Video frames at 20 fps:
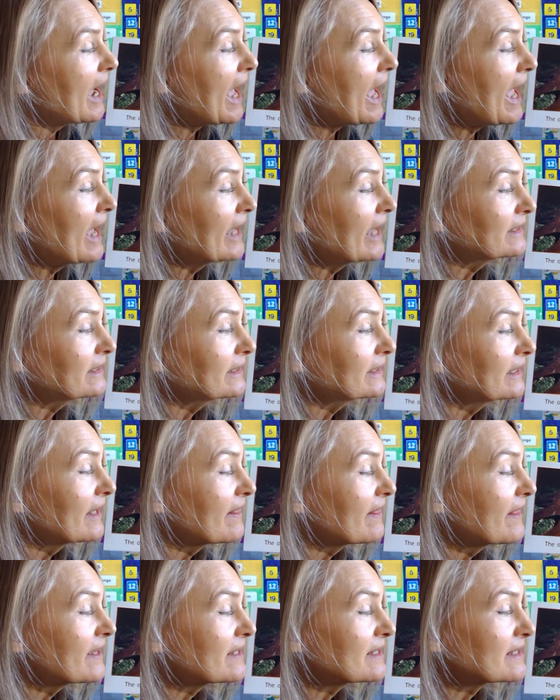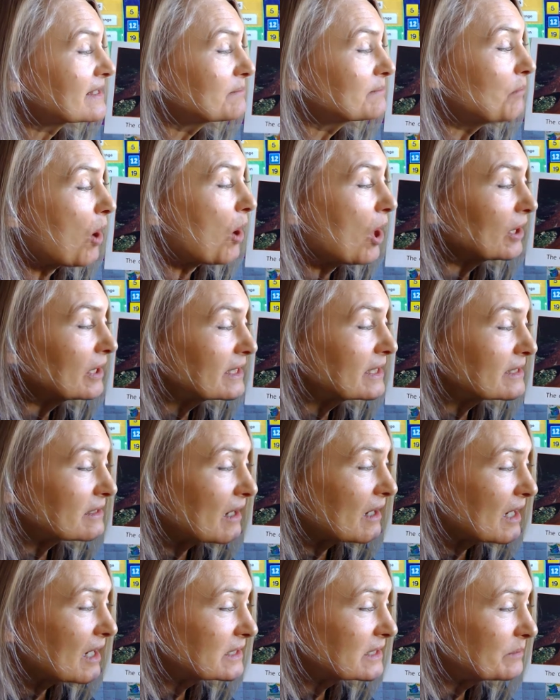And the smallest
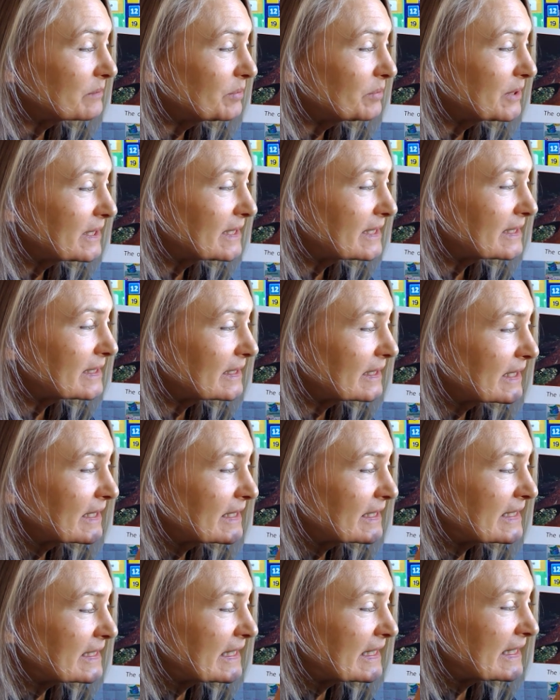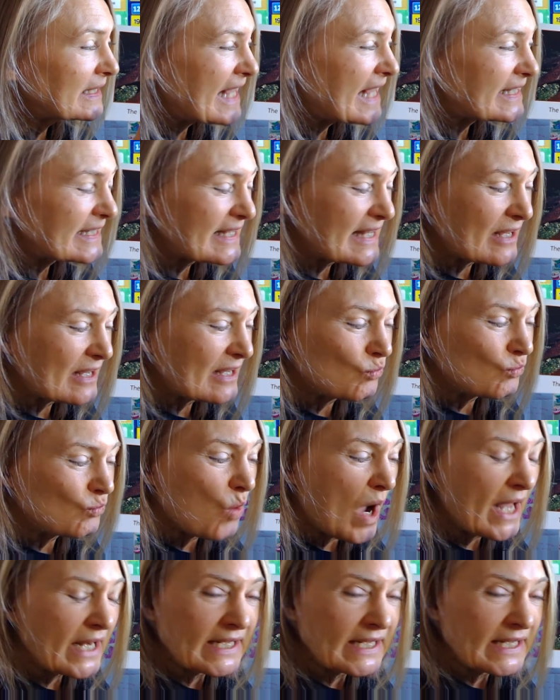octopus is less than
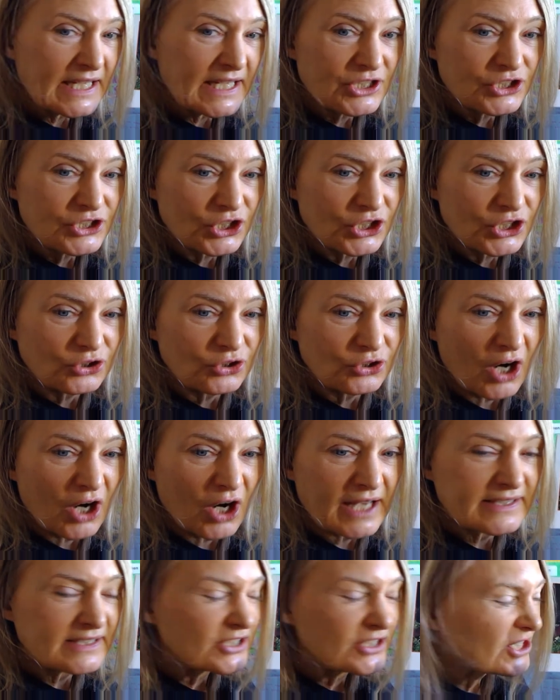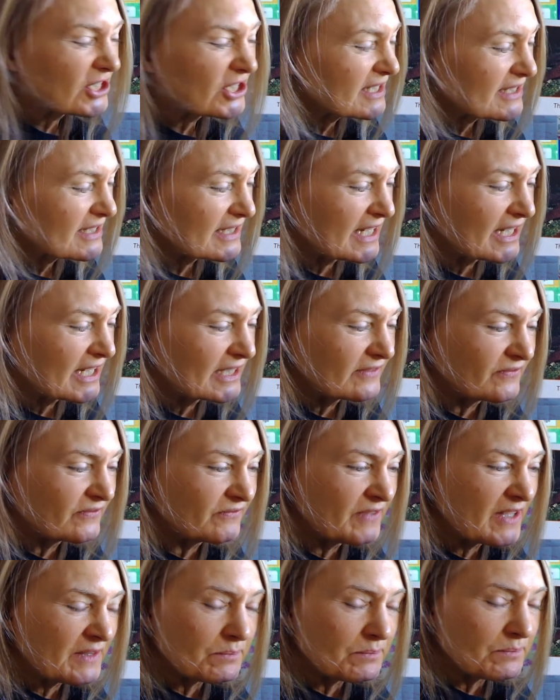one inch across, just it
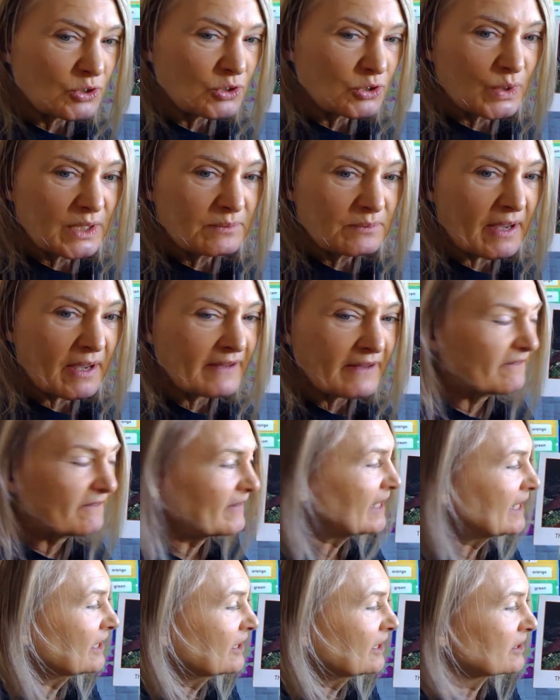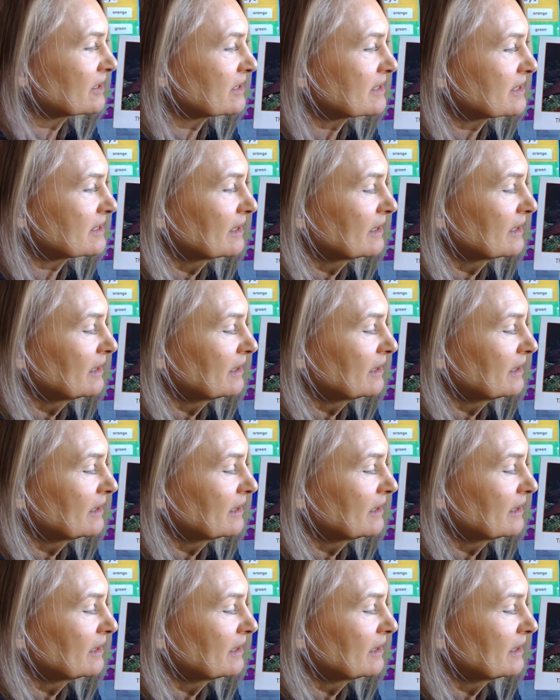fit between my fingers.